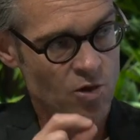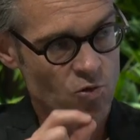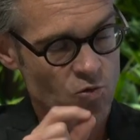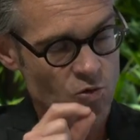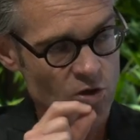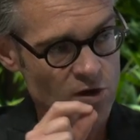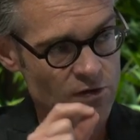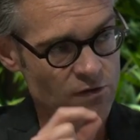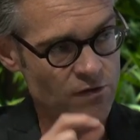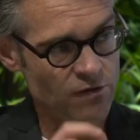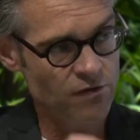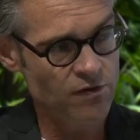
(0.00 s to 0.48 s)

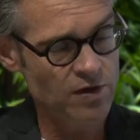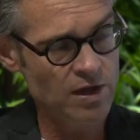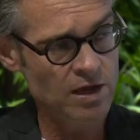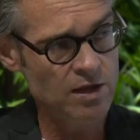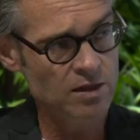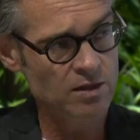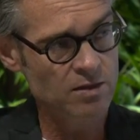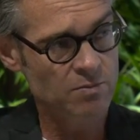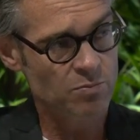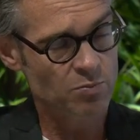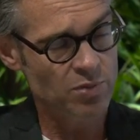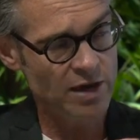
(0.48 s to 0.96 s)
We
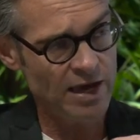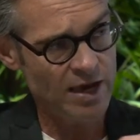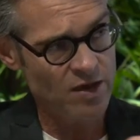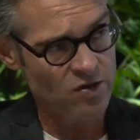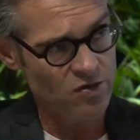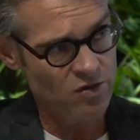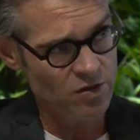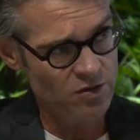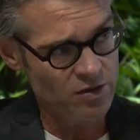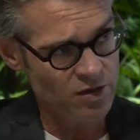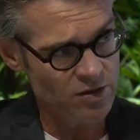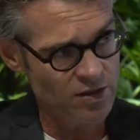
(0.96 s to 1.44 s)
feel,
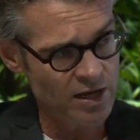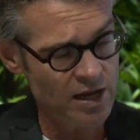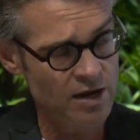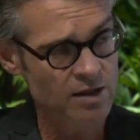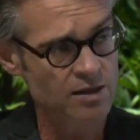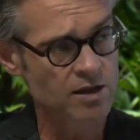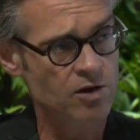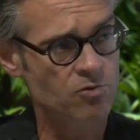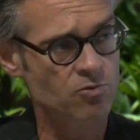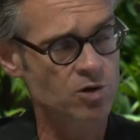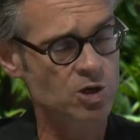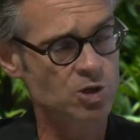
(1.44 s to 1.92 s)
based on the
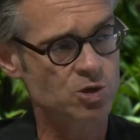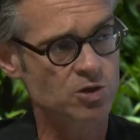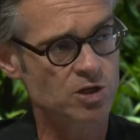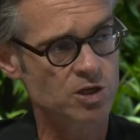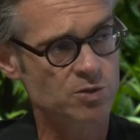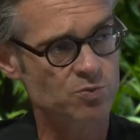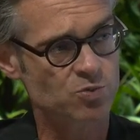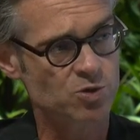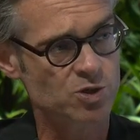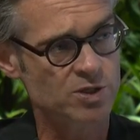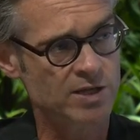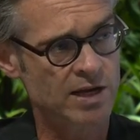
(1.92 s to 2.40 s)
data that we
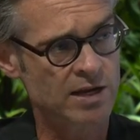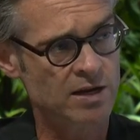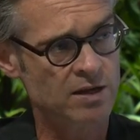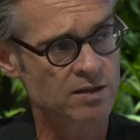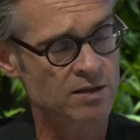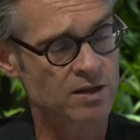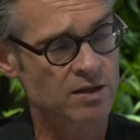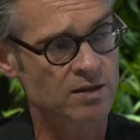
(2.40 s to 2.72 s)
just presented,